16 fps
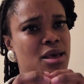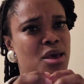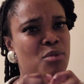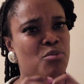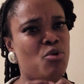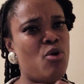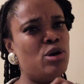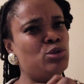
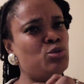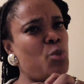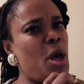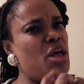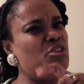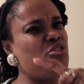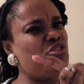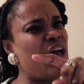Because
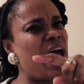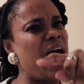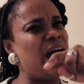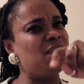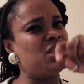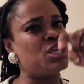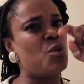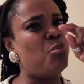one shot
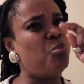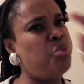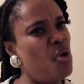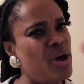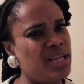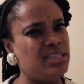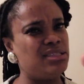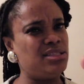at a
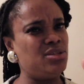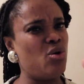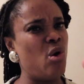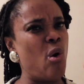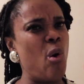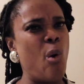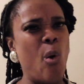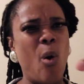point,
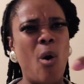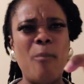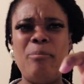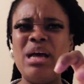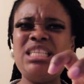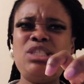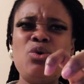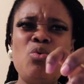
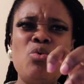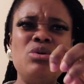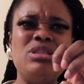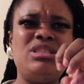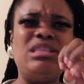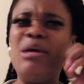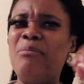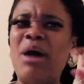obeji won
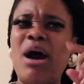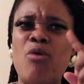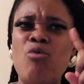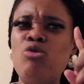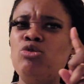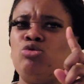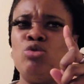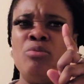say ma
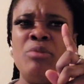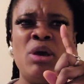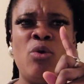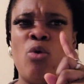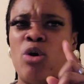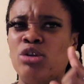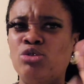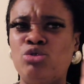want to main
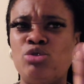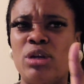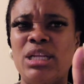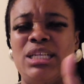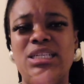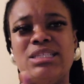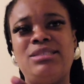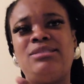
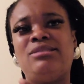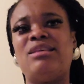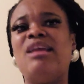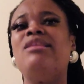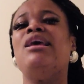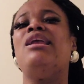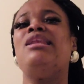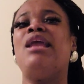controlling the
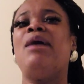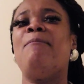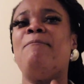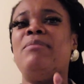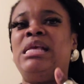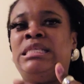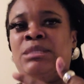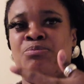senior na
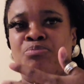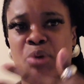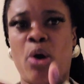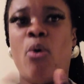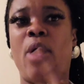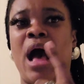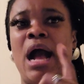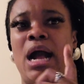Miss
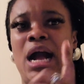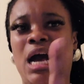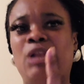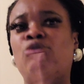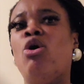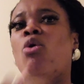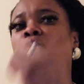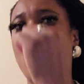Bell and
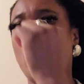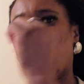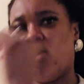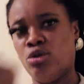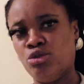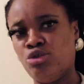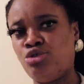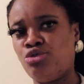cannot work
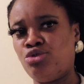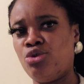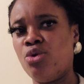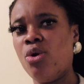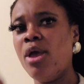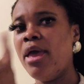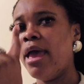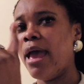
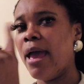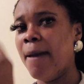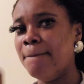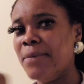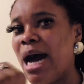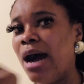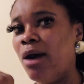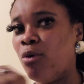control e
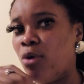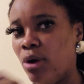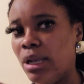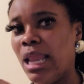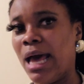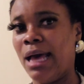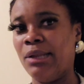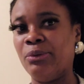ma
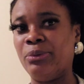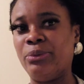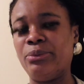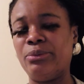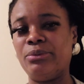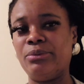kola no.